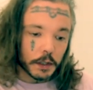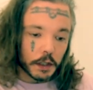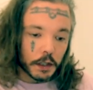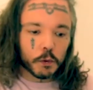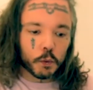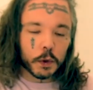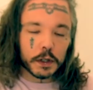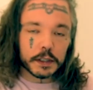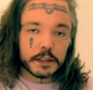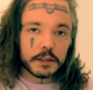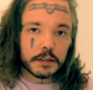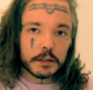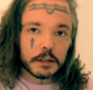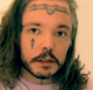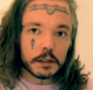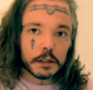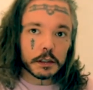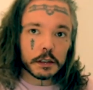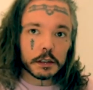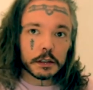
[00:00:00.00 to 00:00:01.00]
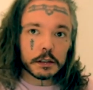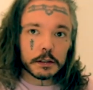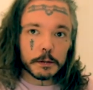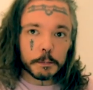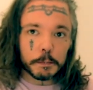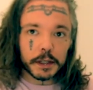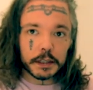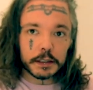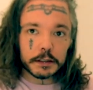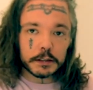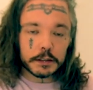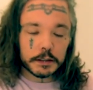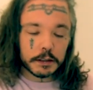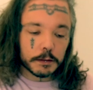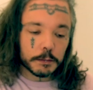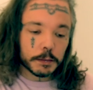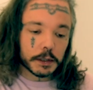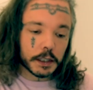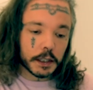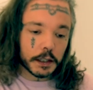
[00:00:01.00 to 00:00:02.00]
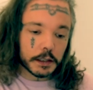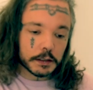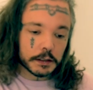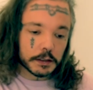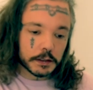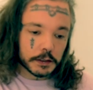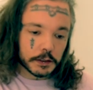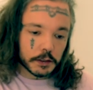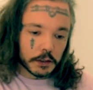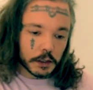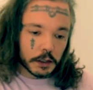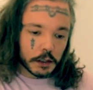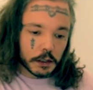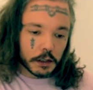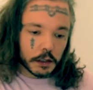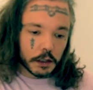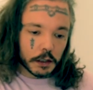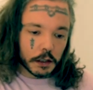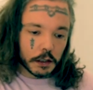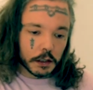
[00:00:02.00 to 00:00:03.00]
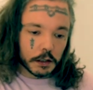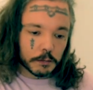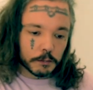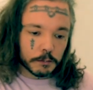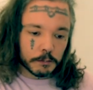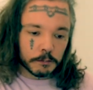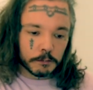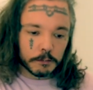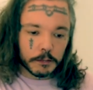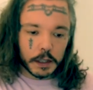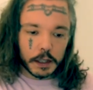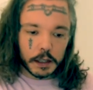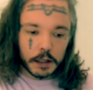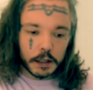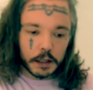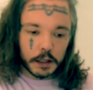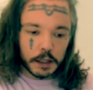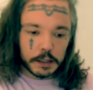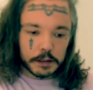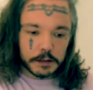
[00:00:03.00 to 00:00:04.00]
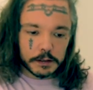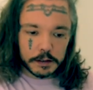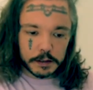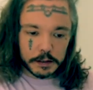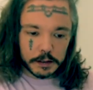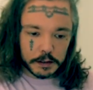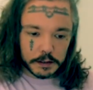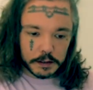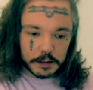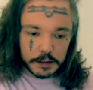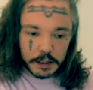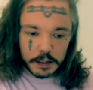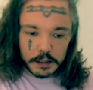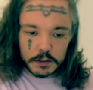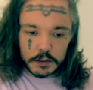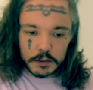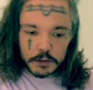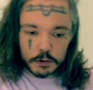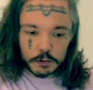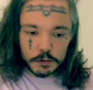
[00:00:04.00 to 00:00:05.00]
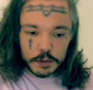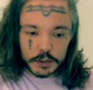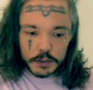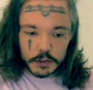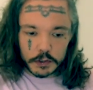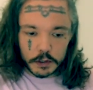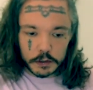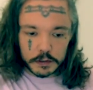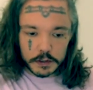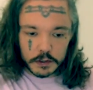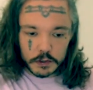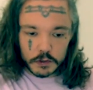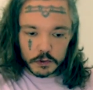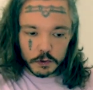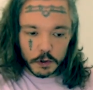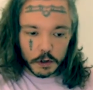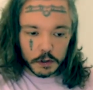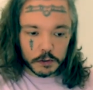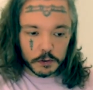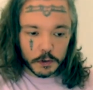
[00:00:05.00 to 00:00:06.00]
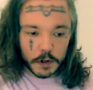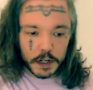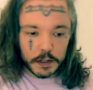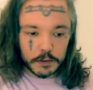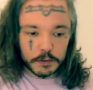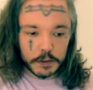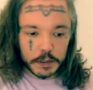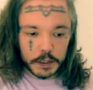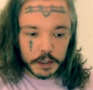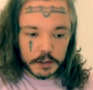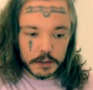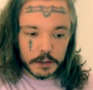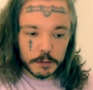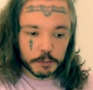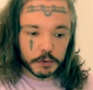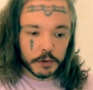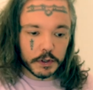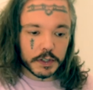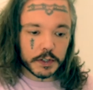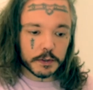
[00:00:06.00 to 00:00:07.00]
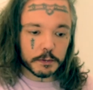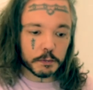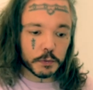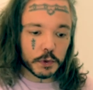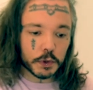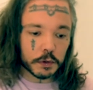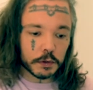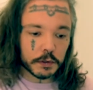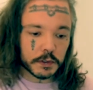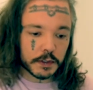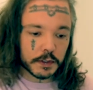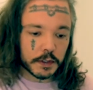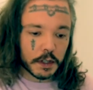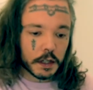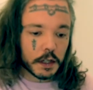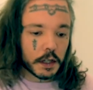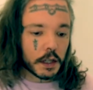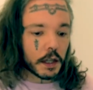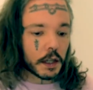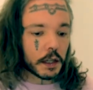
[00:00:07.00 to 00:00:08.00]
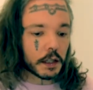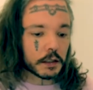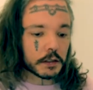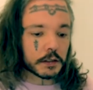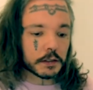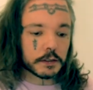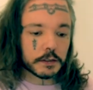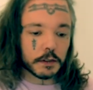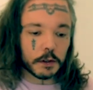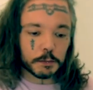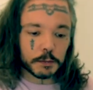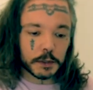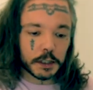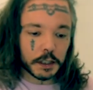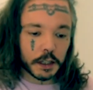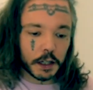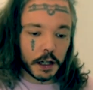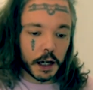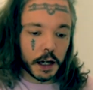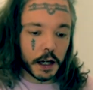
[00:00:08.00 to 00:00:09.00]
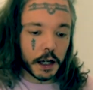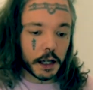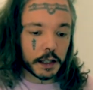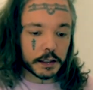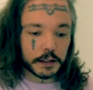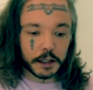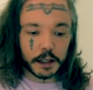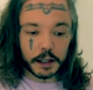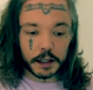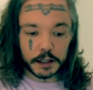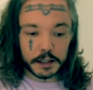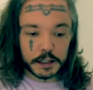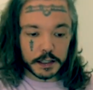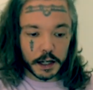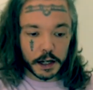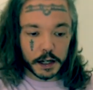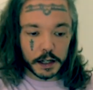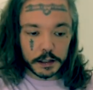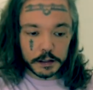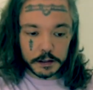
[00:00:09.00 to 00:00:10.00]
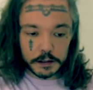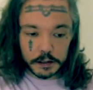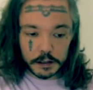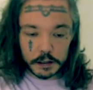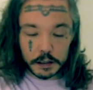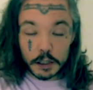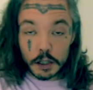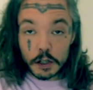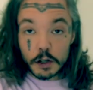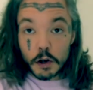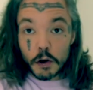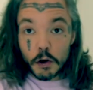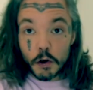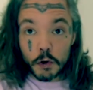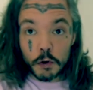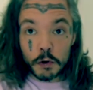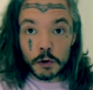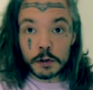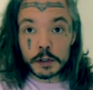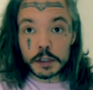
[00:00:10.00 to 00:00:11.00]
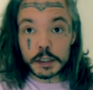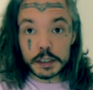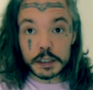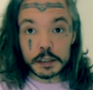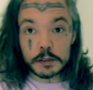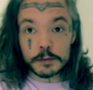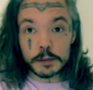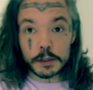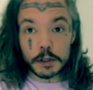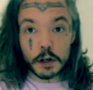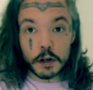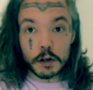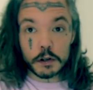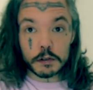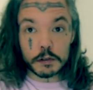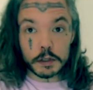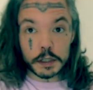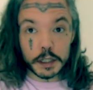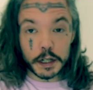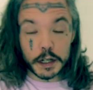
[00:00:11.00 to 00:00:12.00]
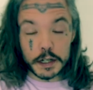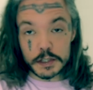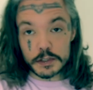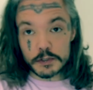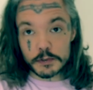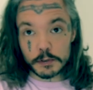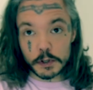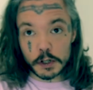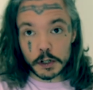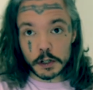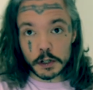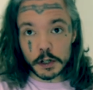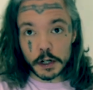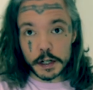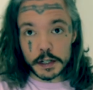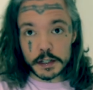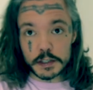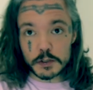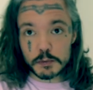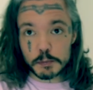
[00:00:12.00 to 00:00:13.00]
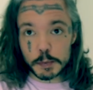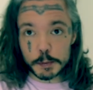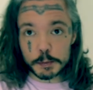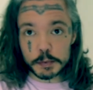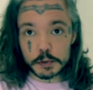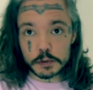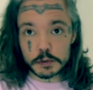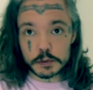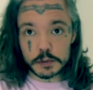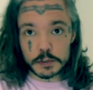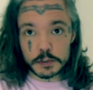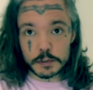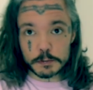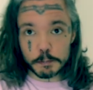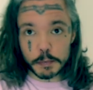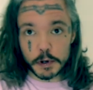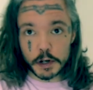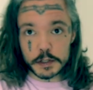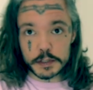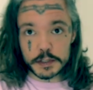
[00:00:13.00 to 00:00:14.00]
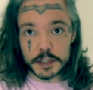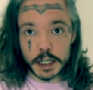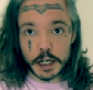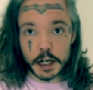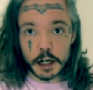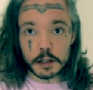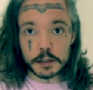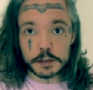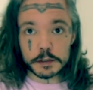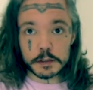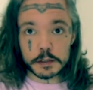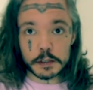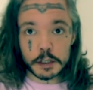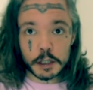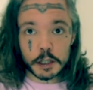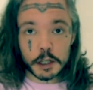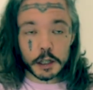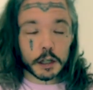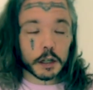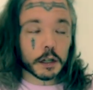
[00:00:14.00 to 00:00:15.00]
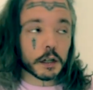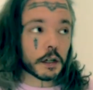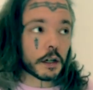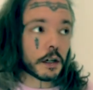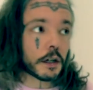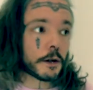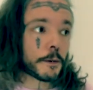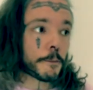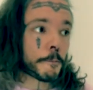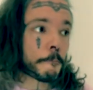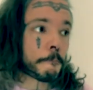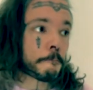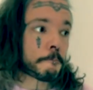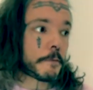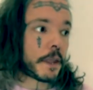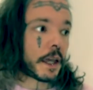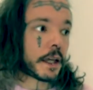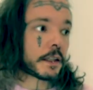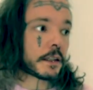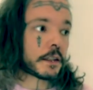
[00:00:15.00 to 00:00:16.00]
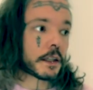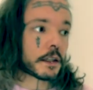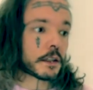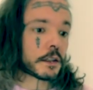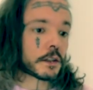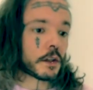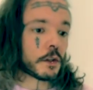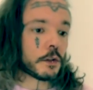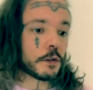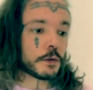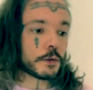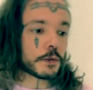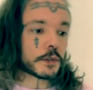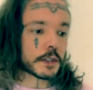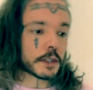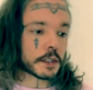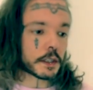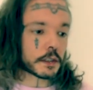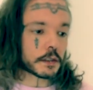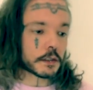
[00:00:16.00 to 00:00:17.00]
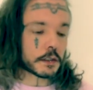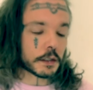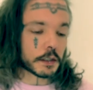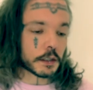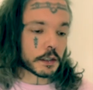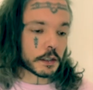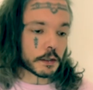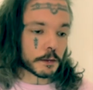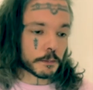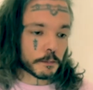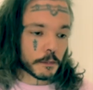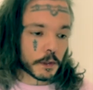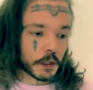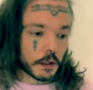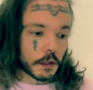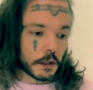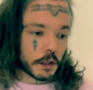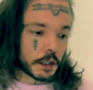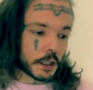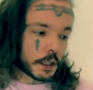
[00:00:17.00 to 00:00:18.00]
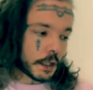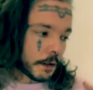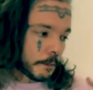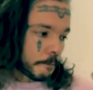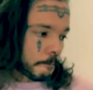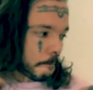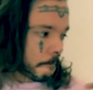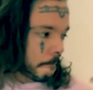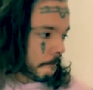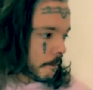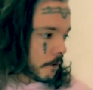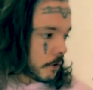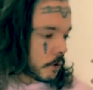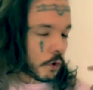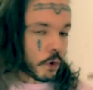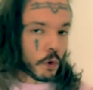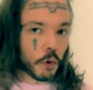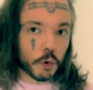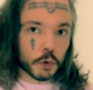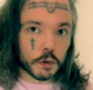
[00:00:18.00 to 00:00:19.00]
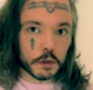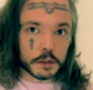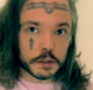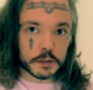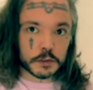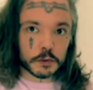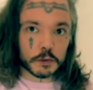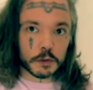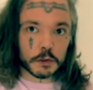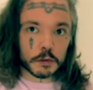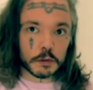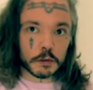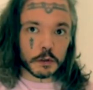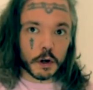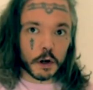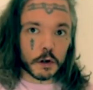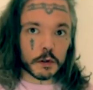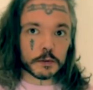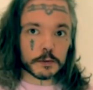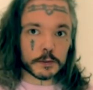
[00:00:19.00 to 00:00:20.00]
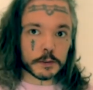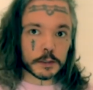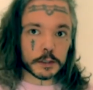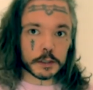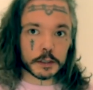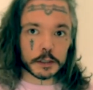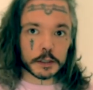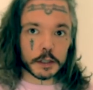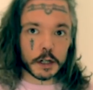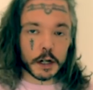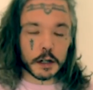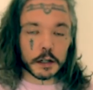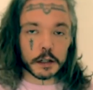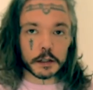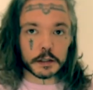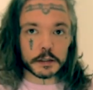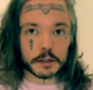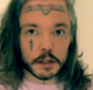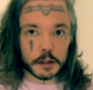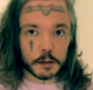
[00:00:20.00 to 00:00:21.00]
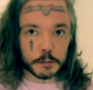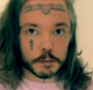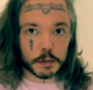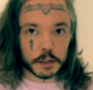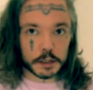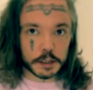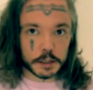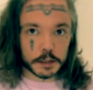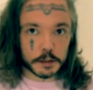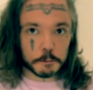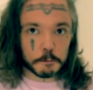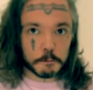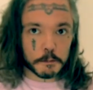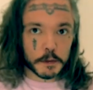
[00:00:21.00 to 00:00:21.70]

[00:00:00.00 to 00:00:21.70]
Once the dependency begins, it tends to result in strong cravings, depressed moods, insomnia and anxiety, or even going as far as people just passing out, and then losing the whole control over their body.